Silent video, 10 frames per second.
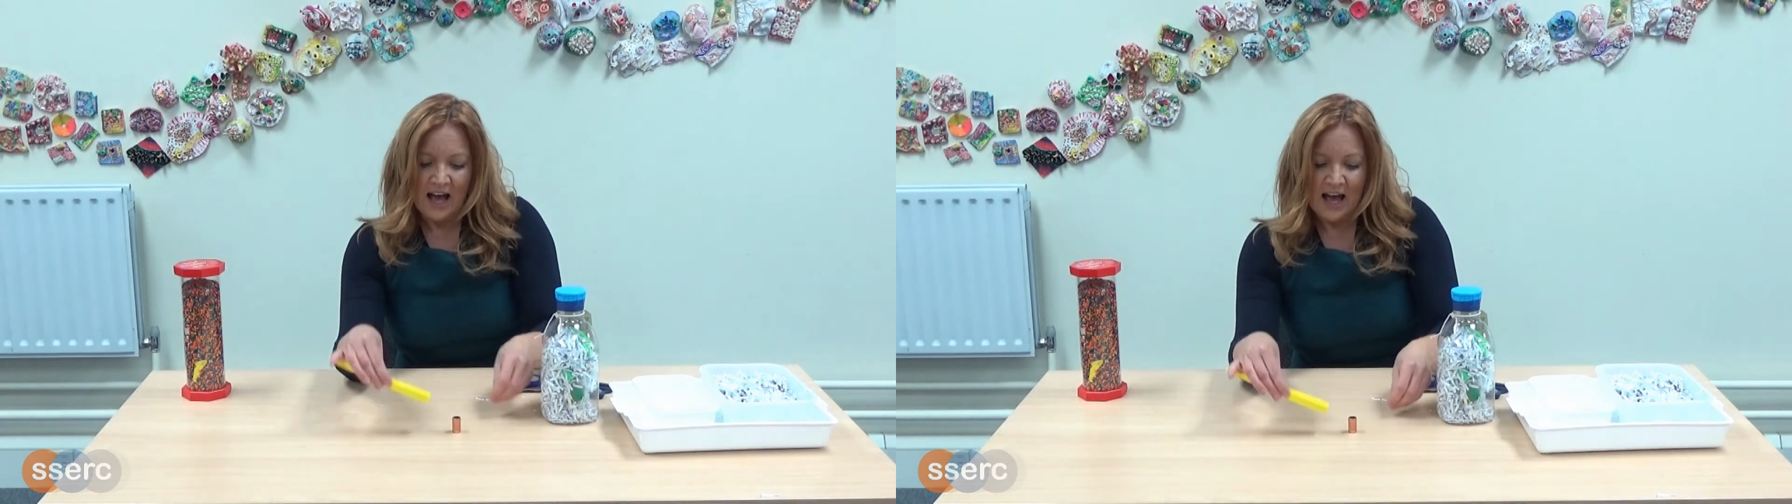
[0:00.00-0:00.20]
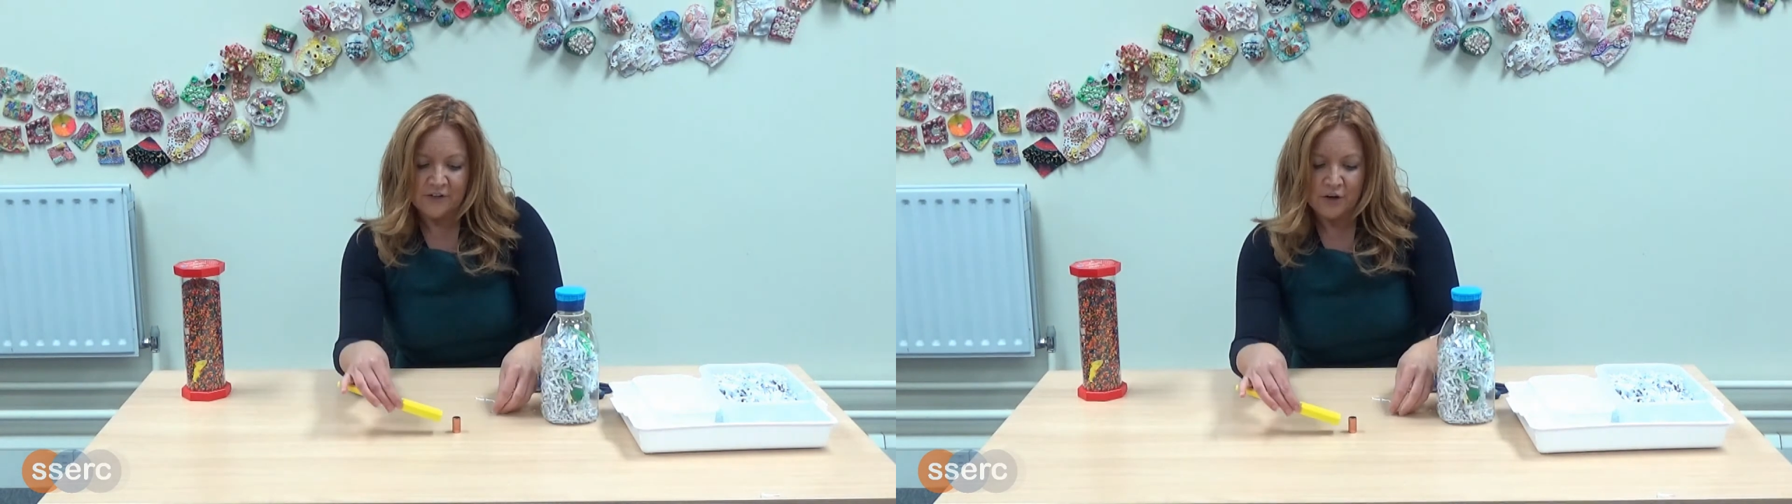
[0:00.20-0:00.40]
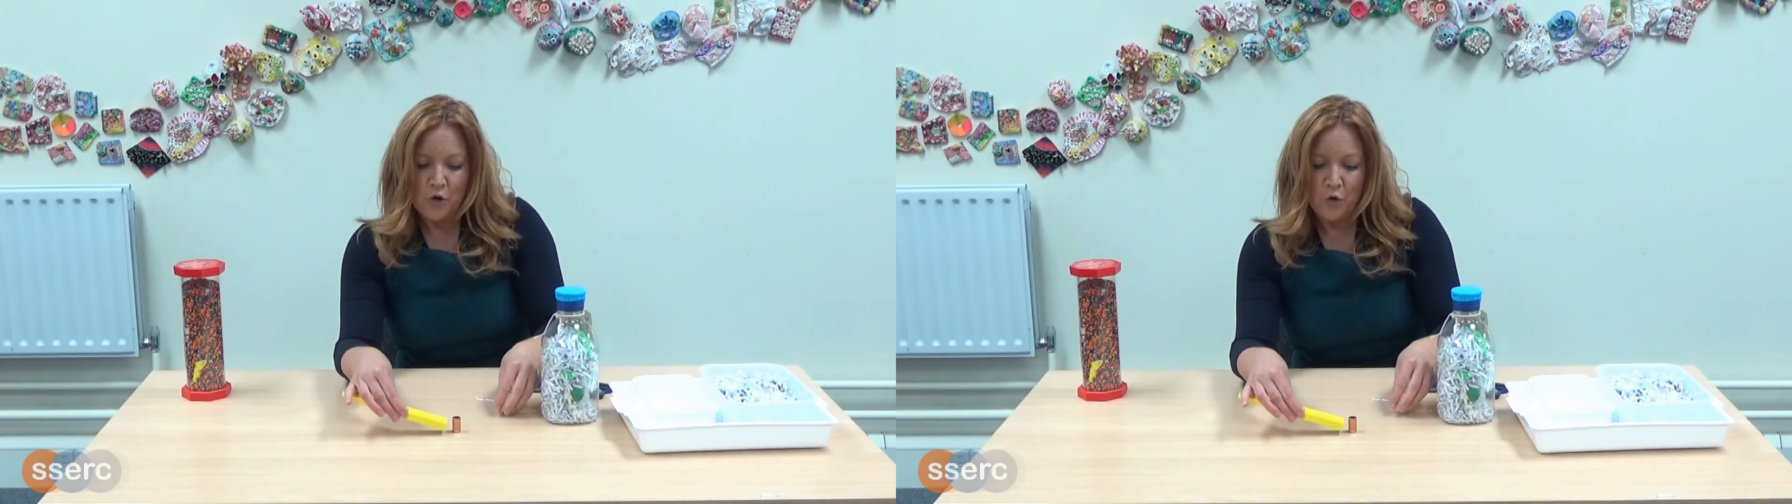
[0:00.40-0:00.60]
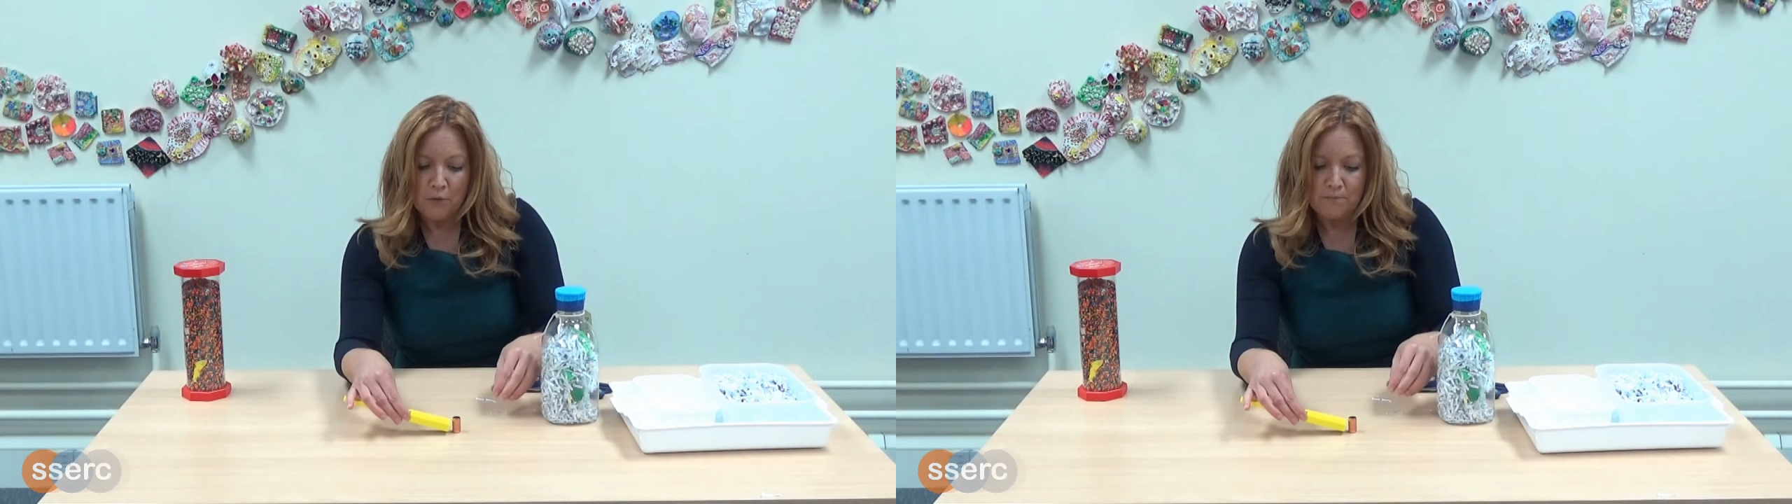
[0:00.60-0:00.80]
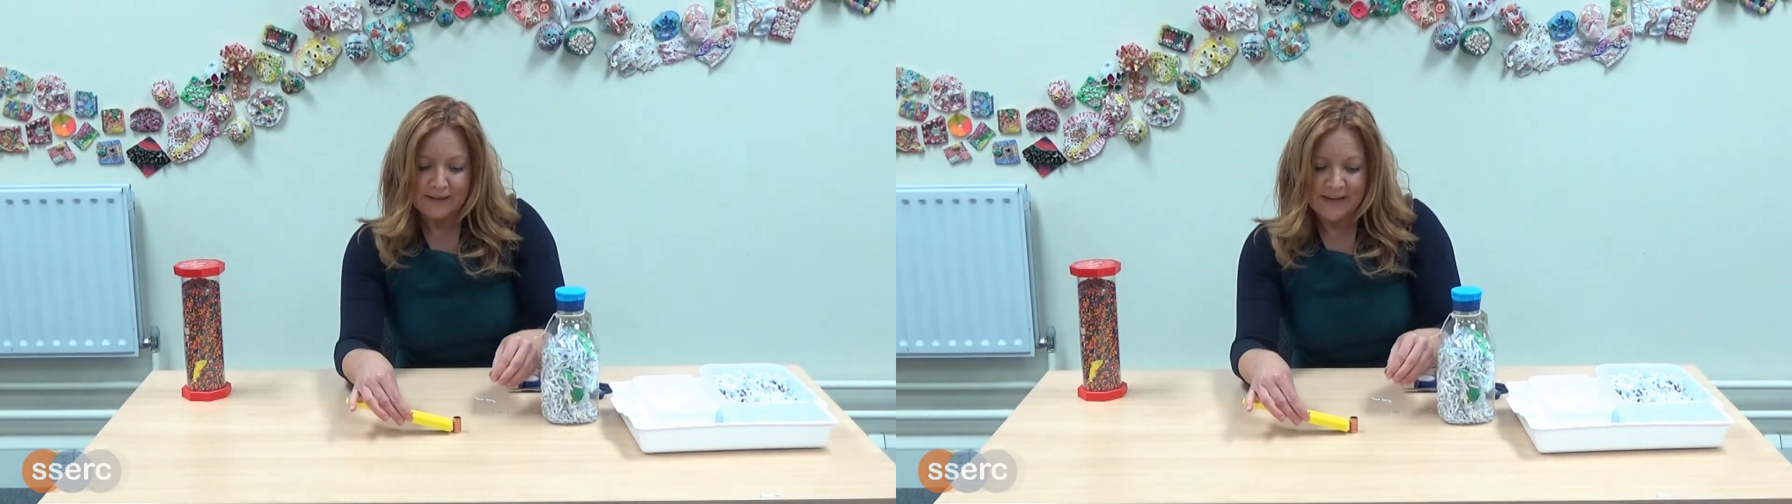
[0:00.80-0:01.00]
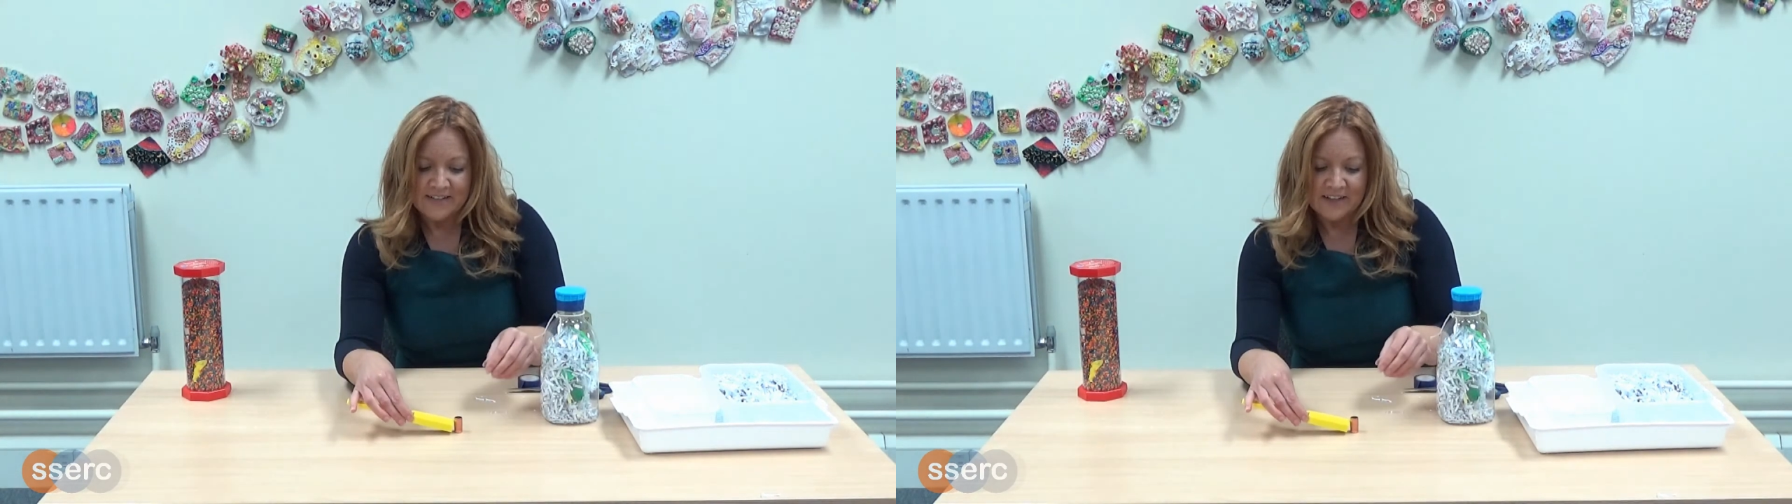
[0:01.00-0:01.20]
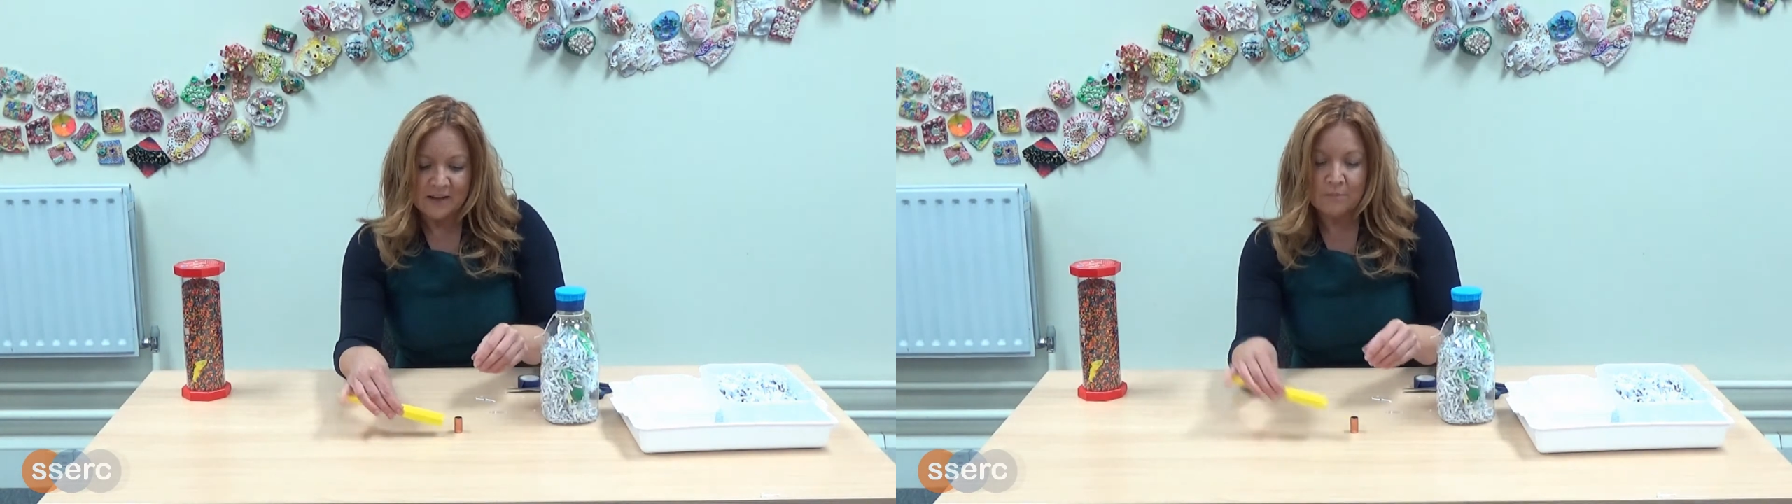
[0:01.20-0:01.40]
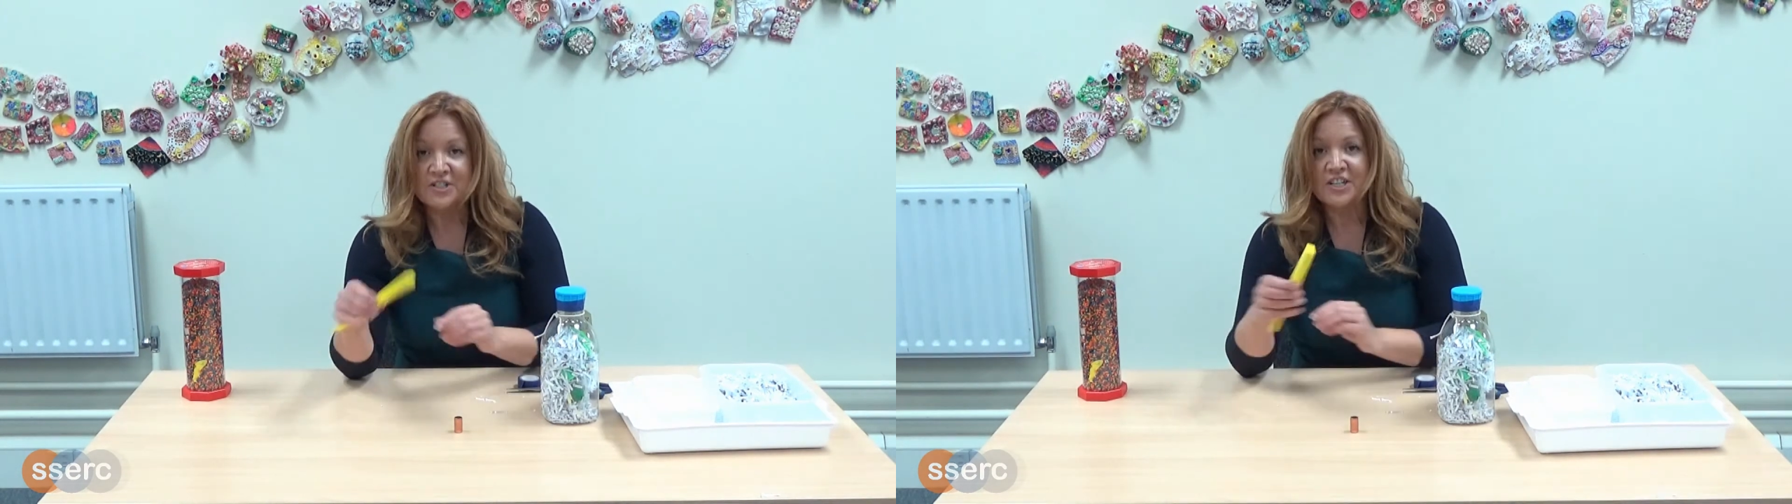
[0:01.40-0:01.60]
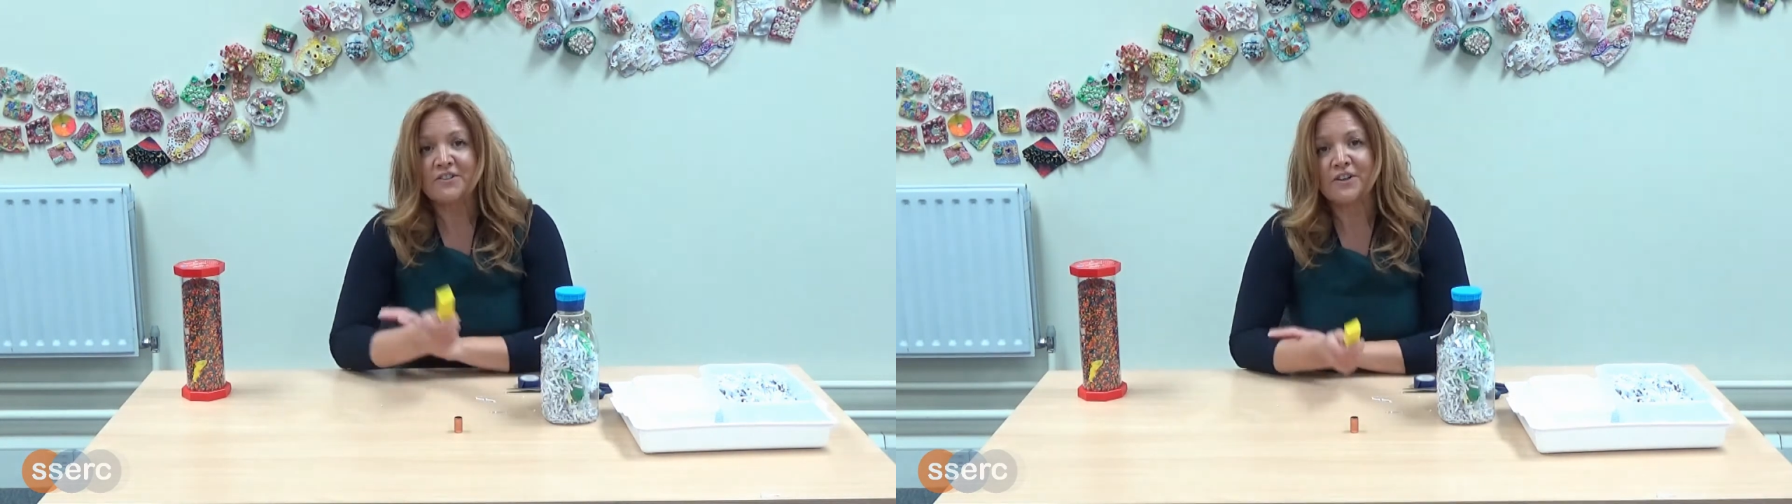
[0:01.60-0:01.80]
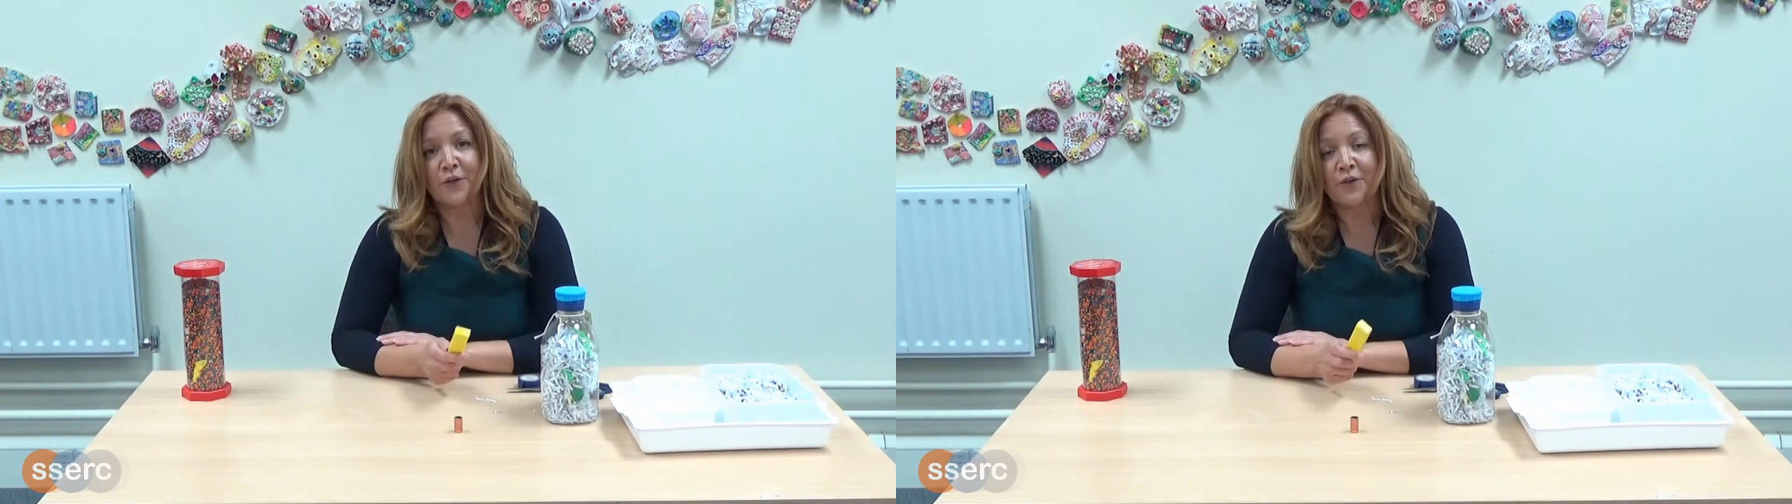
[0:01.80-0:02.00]
and non-magnetic
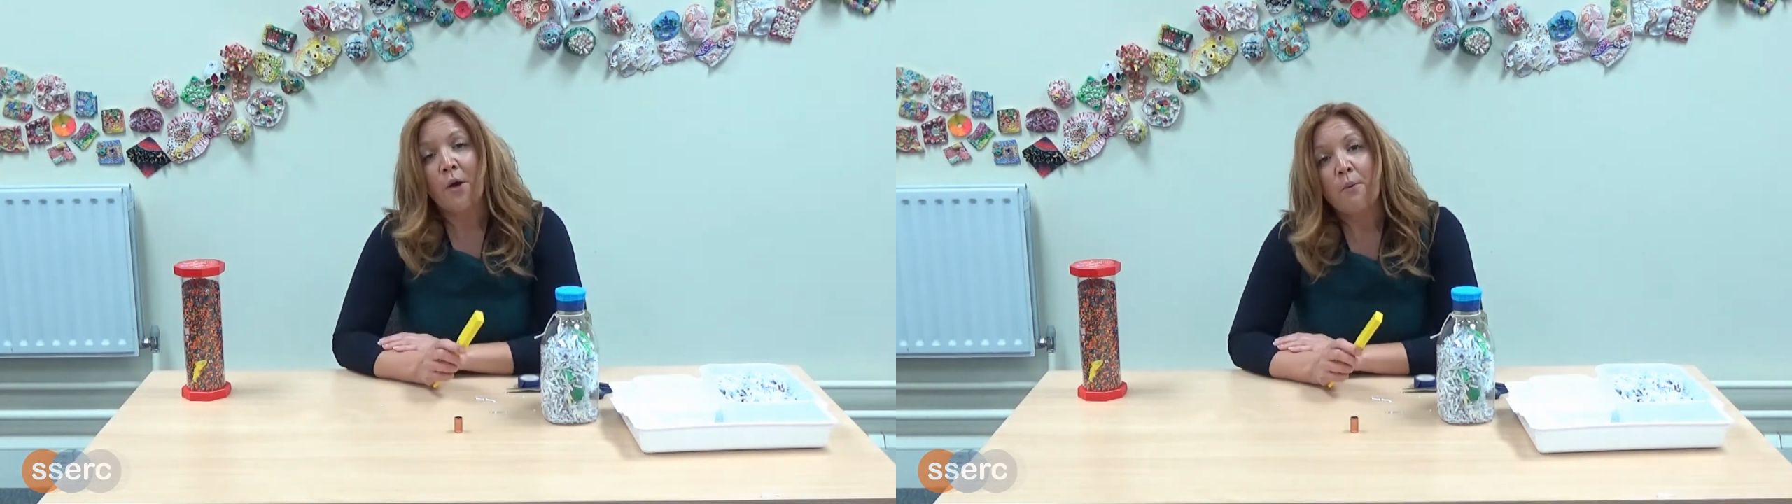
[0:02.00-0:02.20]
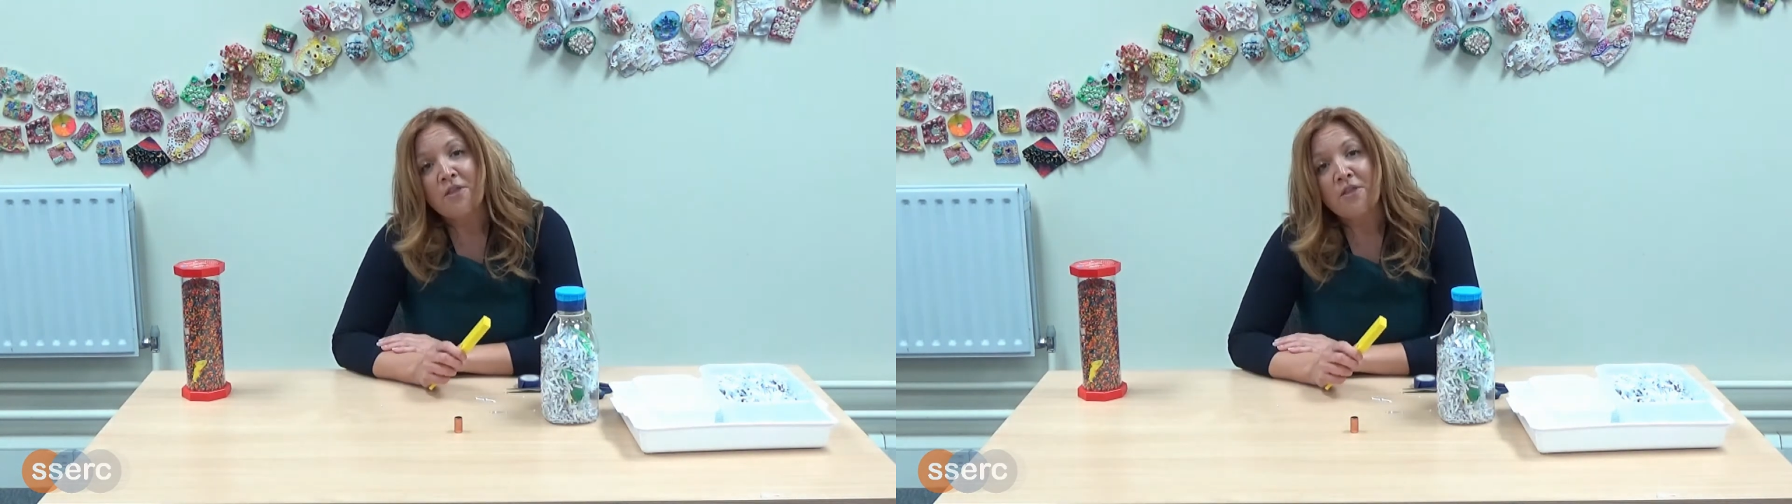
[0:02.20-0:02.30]
materials